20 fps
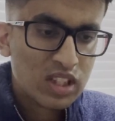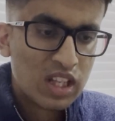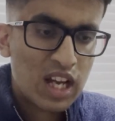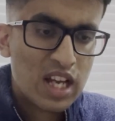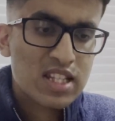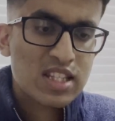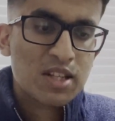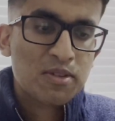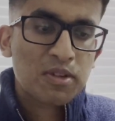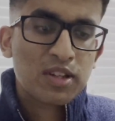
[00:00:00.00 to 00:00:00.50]

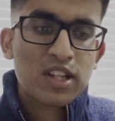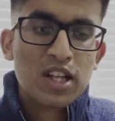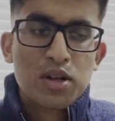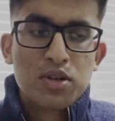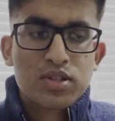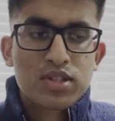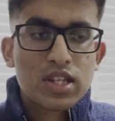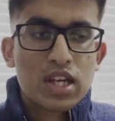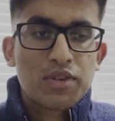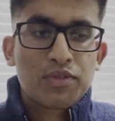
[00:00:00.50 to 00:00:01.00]
And something that I
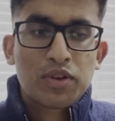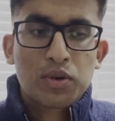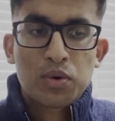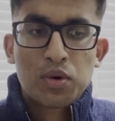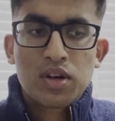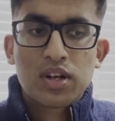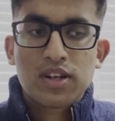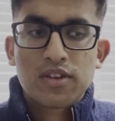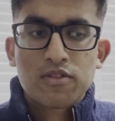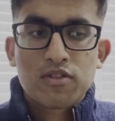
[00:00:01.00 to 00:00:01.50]
would say for
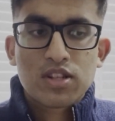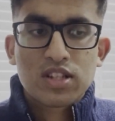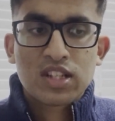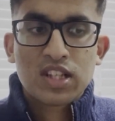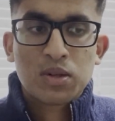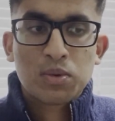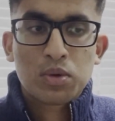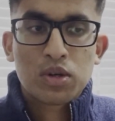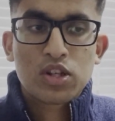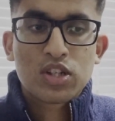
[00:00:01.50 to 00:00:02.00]
quantitative
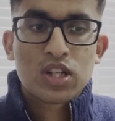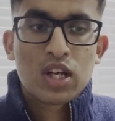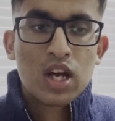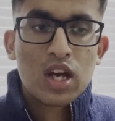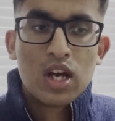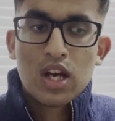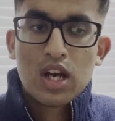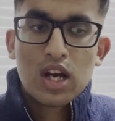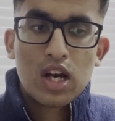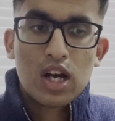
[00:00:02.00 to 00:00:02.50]
reasoning, which
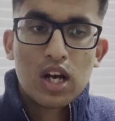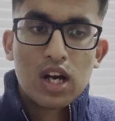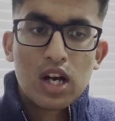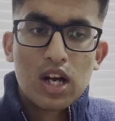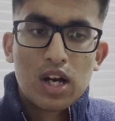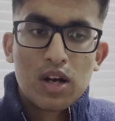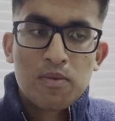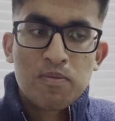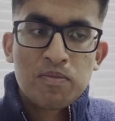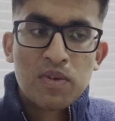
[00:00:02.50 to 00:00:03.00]

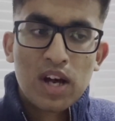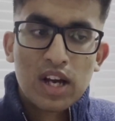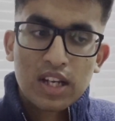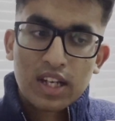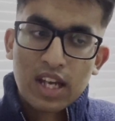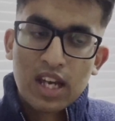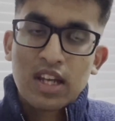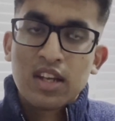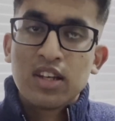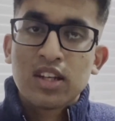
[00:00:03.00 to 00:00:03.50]

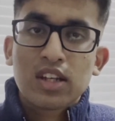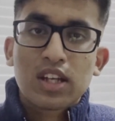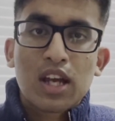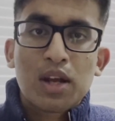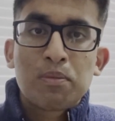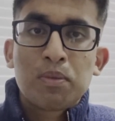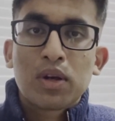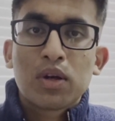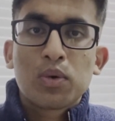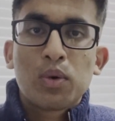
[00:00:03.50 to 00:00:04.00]
again
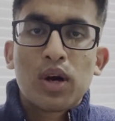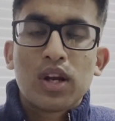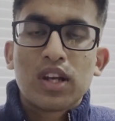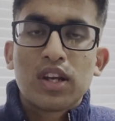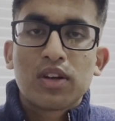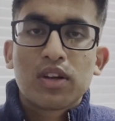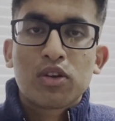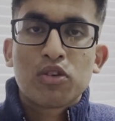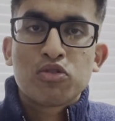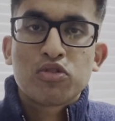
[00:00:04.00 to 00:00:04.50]
can be
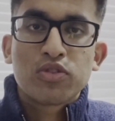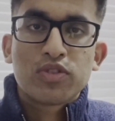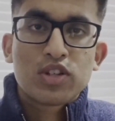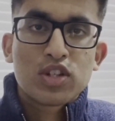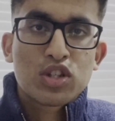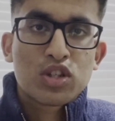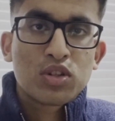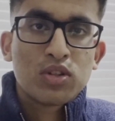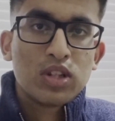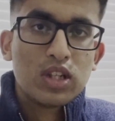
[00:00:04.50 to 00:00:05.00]
quite
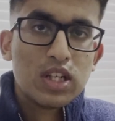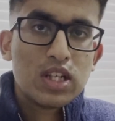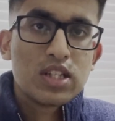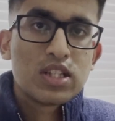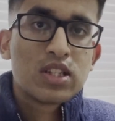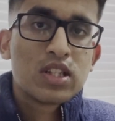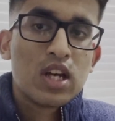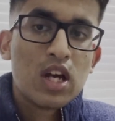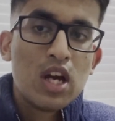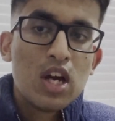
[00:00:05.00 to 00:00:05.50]
controversial,
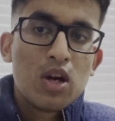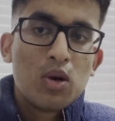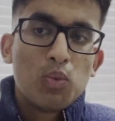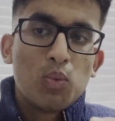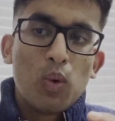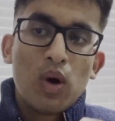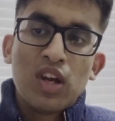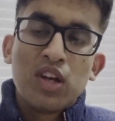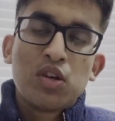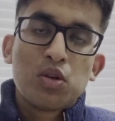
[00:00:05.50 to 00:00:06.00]
is
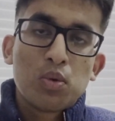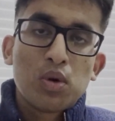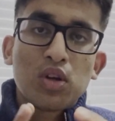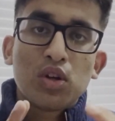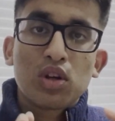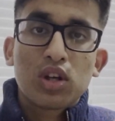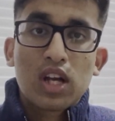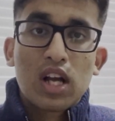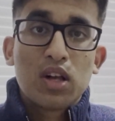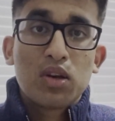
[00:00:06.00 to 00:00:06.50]
when doing
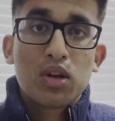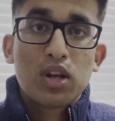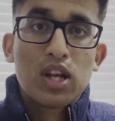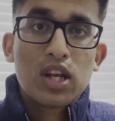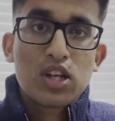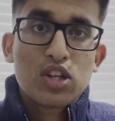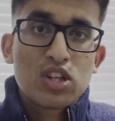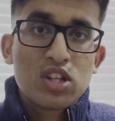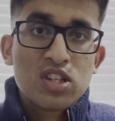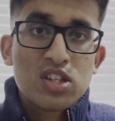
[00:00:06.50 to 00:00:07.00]
your
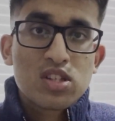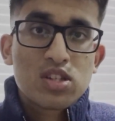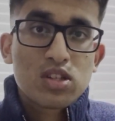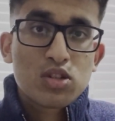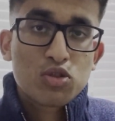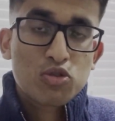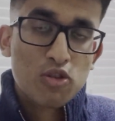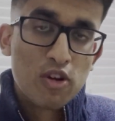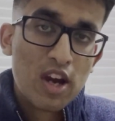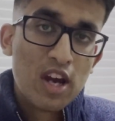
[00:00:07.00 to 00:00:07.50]
calculations,
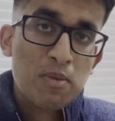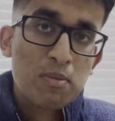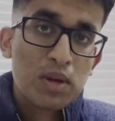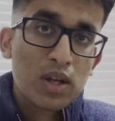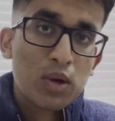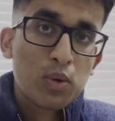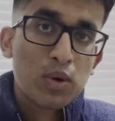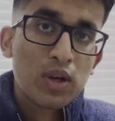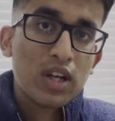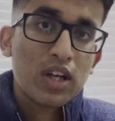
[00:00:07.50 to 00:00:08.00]
try and be
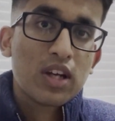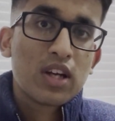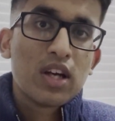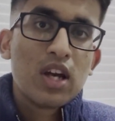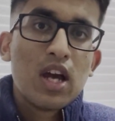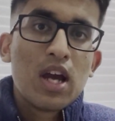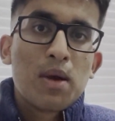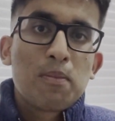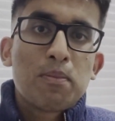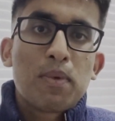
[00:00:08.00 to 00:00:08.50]
quick,
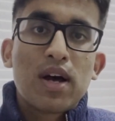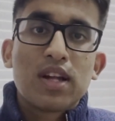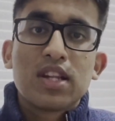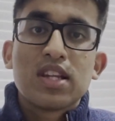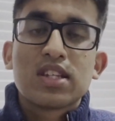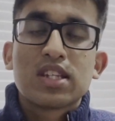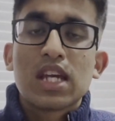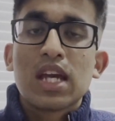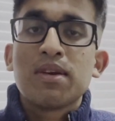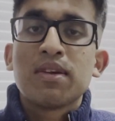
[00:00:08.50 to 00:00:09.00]
but at the
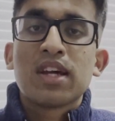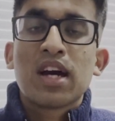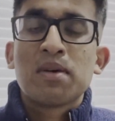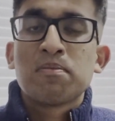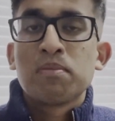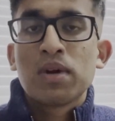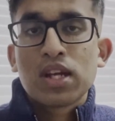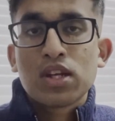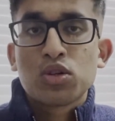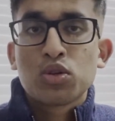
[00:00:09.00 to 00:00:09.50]
same time
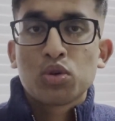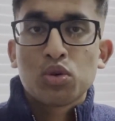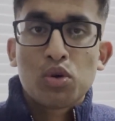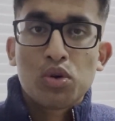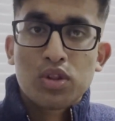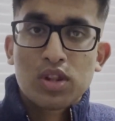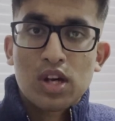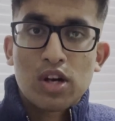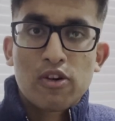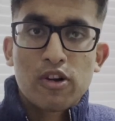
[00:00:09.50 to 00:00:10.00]
make sure you're
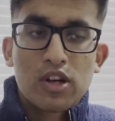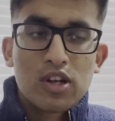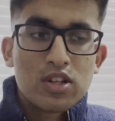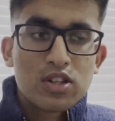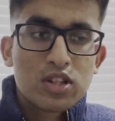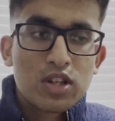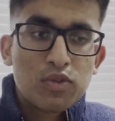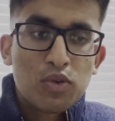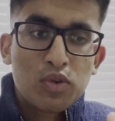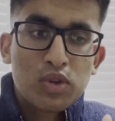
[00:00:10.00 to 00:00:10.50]
thorough.
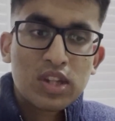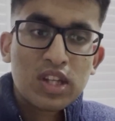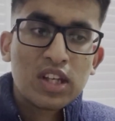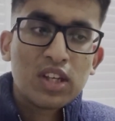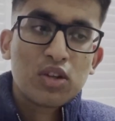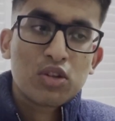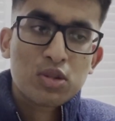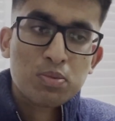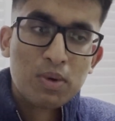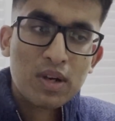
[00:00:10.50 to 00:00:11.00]
So if you think
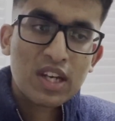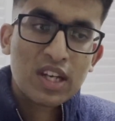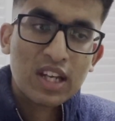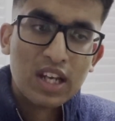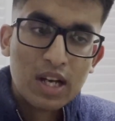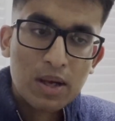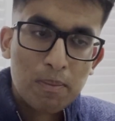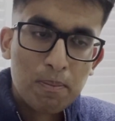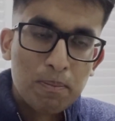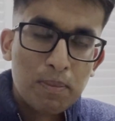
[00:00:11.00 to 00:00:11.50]
you're spending
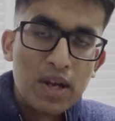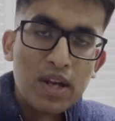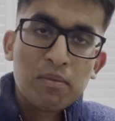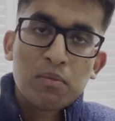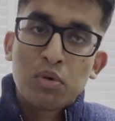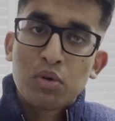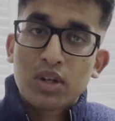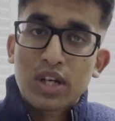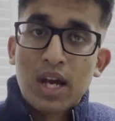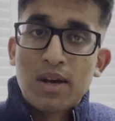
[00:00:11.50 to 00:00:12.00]
a bit
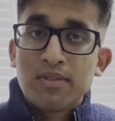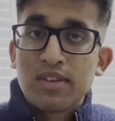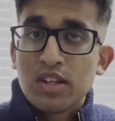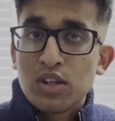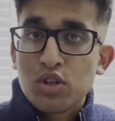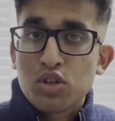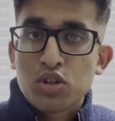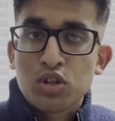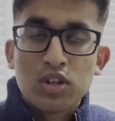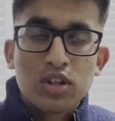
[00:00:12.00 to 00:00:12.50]
more time than
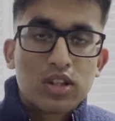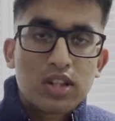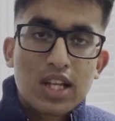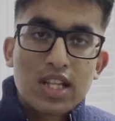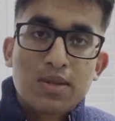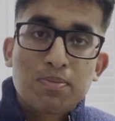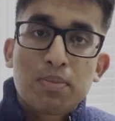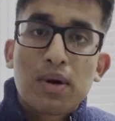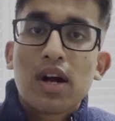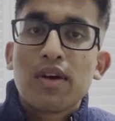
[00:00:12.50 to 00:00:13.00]
you should,
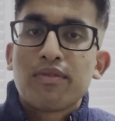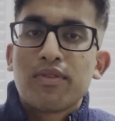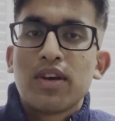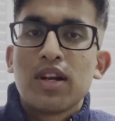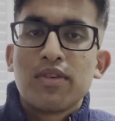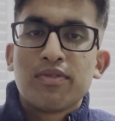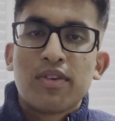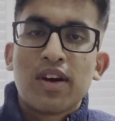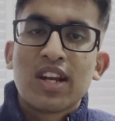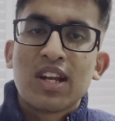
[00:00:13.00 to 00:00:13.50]
that's
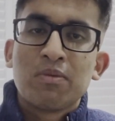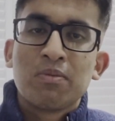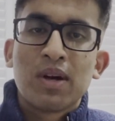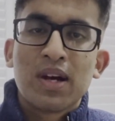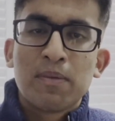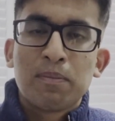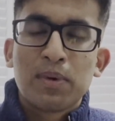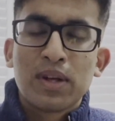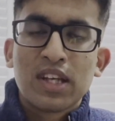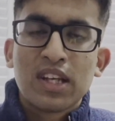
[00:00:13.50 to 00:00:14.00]
perfectly fine in my
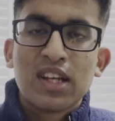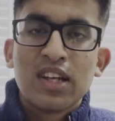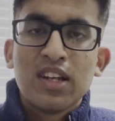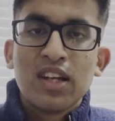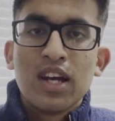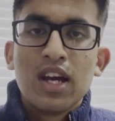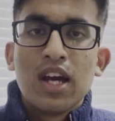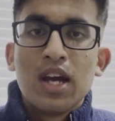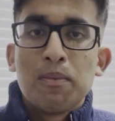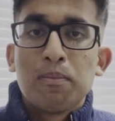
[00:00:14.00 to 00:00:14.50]
opinion,
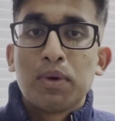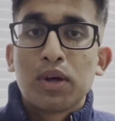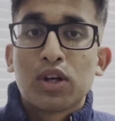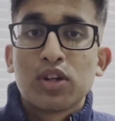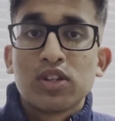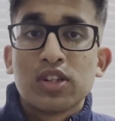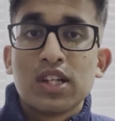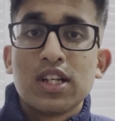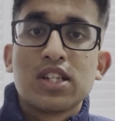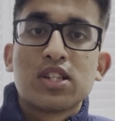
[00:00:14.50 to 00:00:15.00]

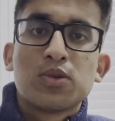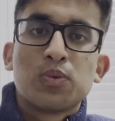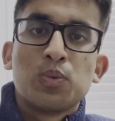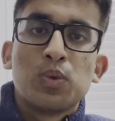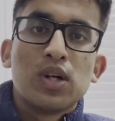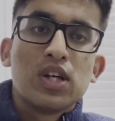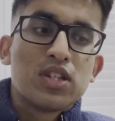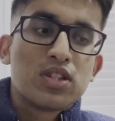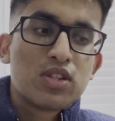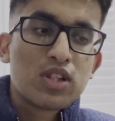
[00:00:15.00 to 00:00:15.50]
because it's
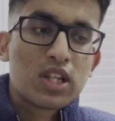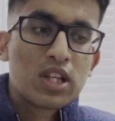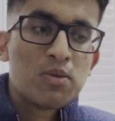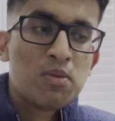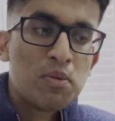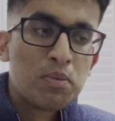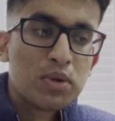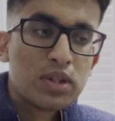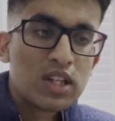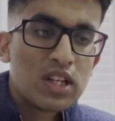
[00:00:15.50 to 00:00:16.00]
worse to come
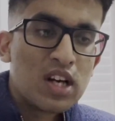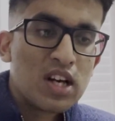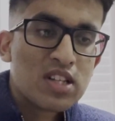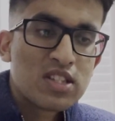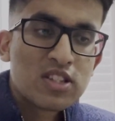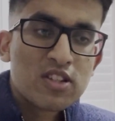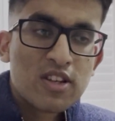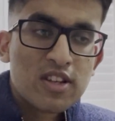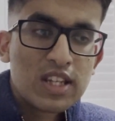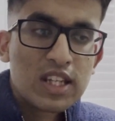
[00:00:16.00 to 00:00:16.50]
up with an
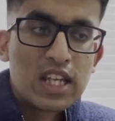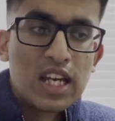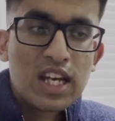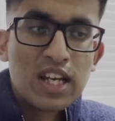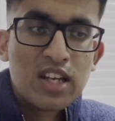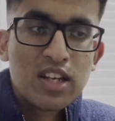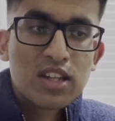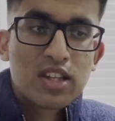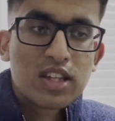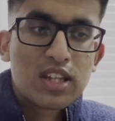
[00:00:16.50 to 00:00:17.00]
answer at the
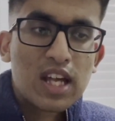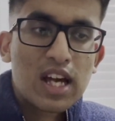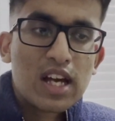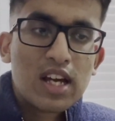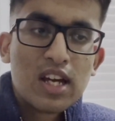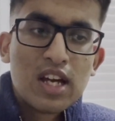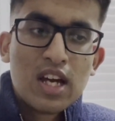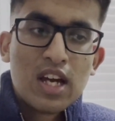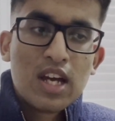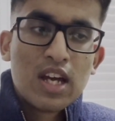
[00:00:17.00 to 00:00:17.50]
end
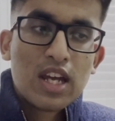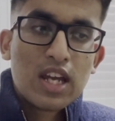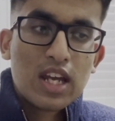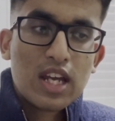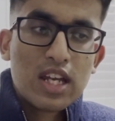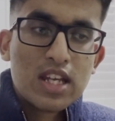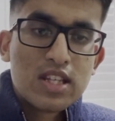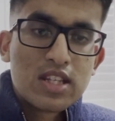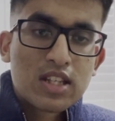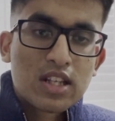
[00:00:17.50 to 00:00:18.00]
that
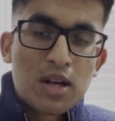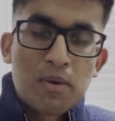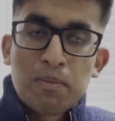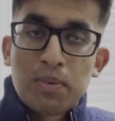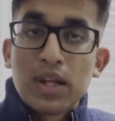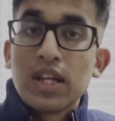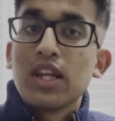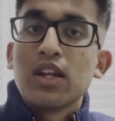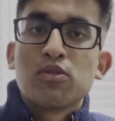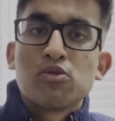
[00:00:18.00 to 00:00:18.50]
is
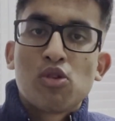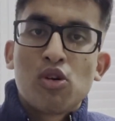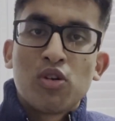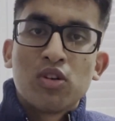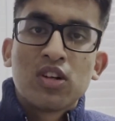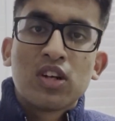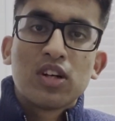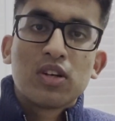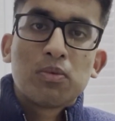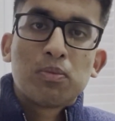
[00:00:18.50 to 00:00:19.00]
completely
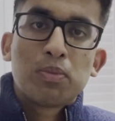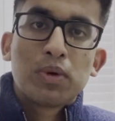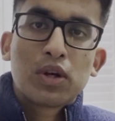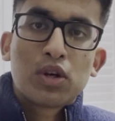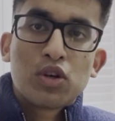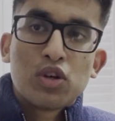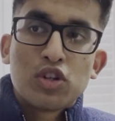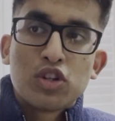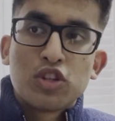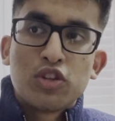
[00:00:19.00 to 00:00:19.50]
wrong
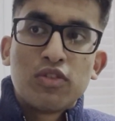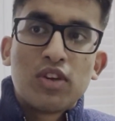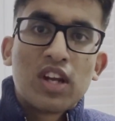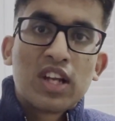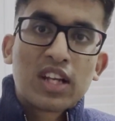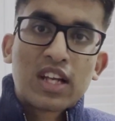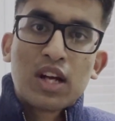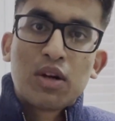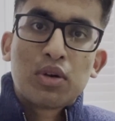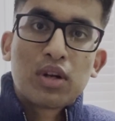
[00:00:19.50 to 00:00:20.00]
because you've done
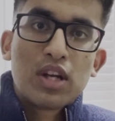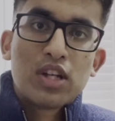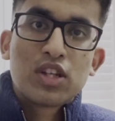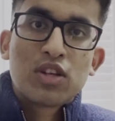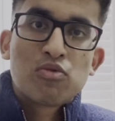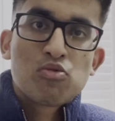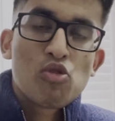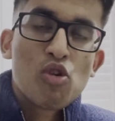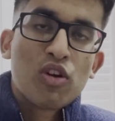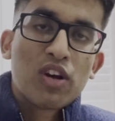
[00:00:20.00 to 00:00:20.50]
a
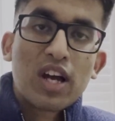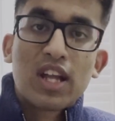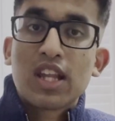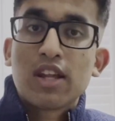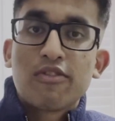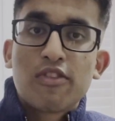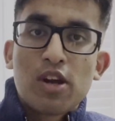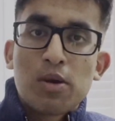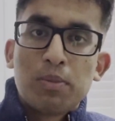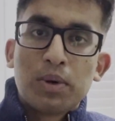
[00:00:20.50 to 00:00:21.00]
calculation wrong at the
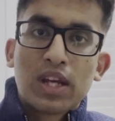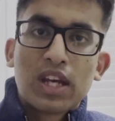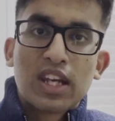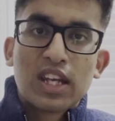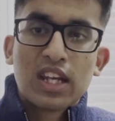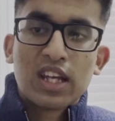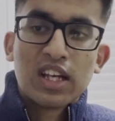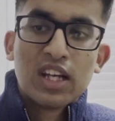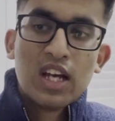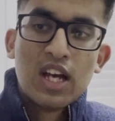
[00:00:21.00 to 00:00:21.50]
very
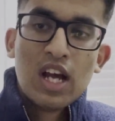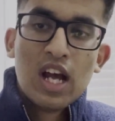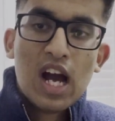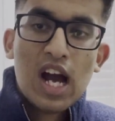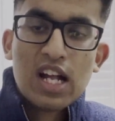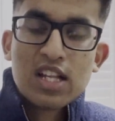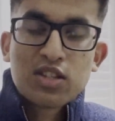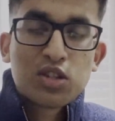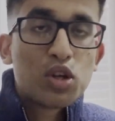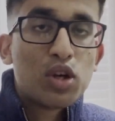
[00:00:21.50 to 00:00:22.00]
beginning.
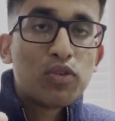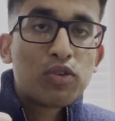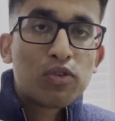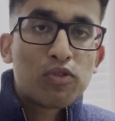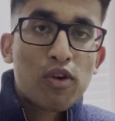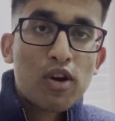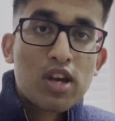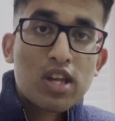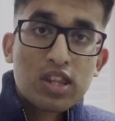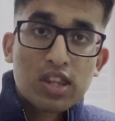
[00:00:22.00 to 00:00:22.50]
And so if you're
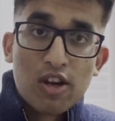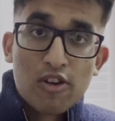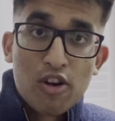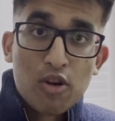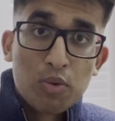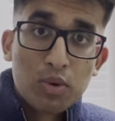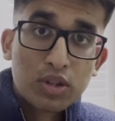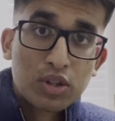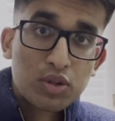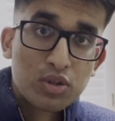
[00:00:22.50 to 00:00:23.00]
very thorough
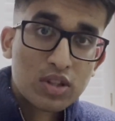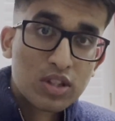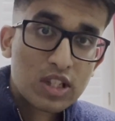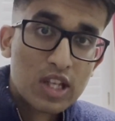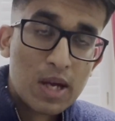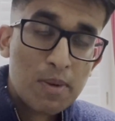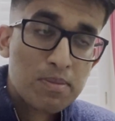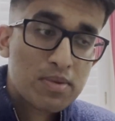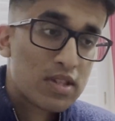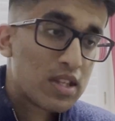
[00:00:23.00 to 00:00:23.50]
with your
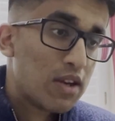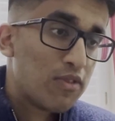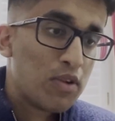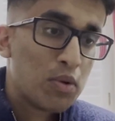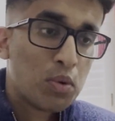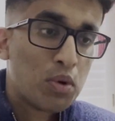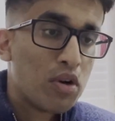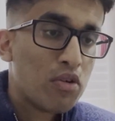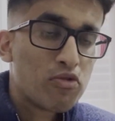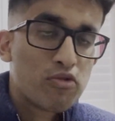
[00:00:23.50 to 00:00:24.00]
steps, if
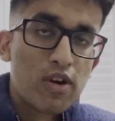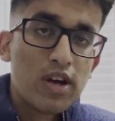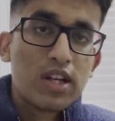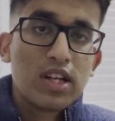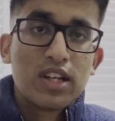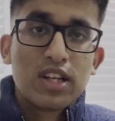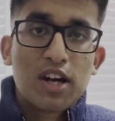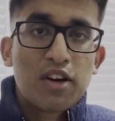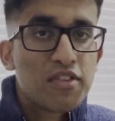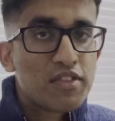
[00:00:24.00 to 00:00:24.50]
you want to write
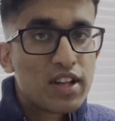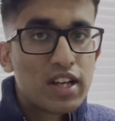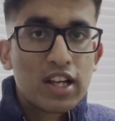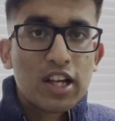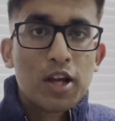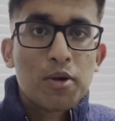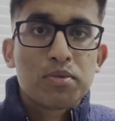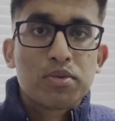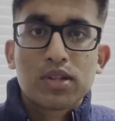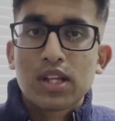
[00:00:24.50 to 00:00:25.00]
it down, that helps,